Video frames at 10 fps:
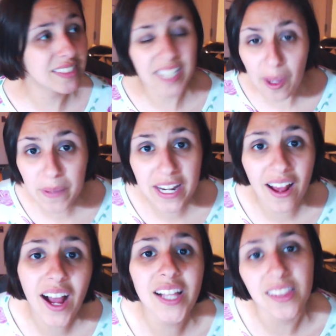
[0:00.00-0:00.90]
damn it,
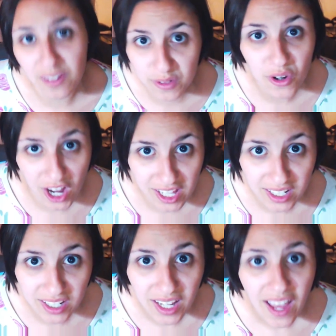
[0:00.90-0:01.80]
I love
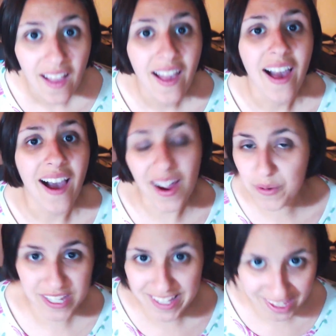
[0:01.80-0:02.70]
Ohana, I
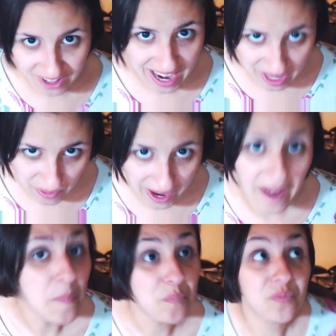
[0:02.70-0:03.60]
want to eat there anyway,
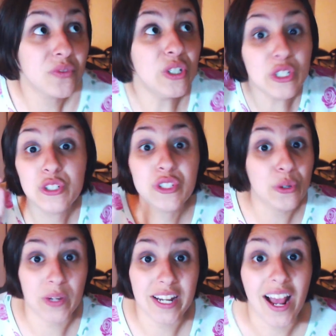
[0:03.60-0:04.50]

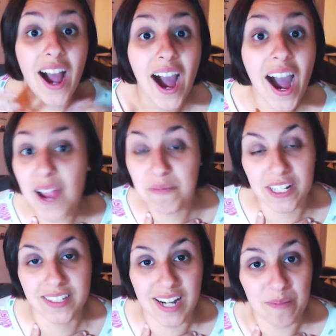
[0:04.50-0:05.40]
do it. I'm
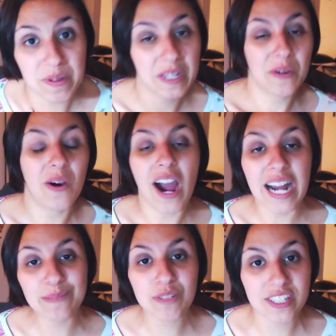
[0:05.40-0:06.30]
not stopping you.
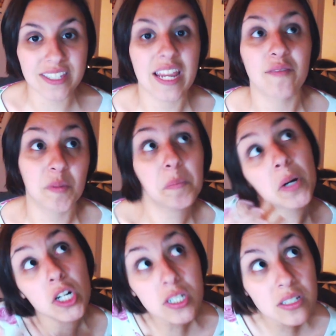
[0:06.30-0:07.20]
I'm just saying from
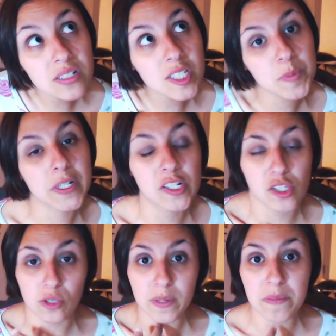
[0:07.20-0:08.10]
personal
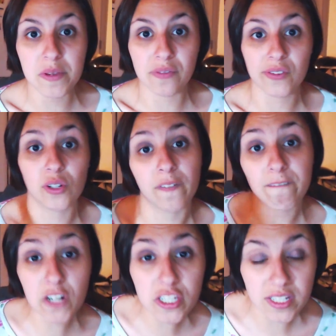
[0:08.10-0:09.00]
experience, or maybe if you're a
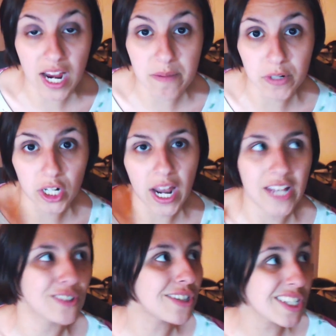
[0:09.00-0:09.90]
first-timer and
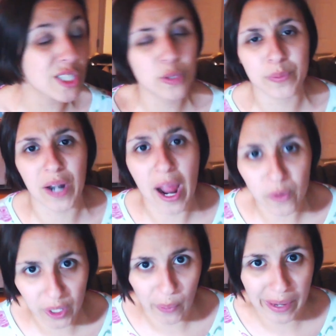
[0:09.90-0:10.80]
you're not super
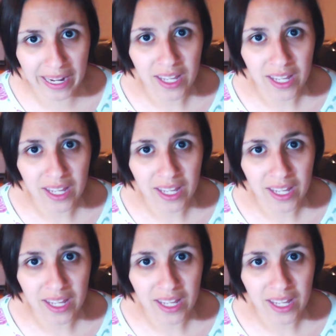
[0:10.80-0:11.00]
outgoing,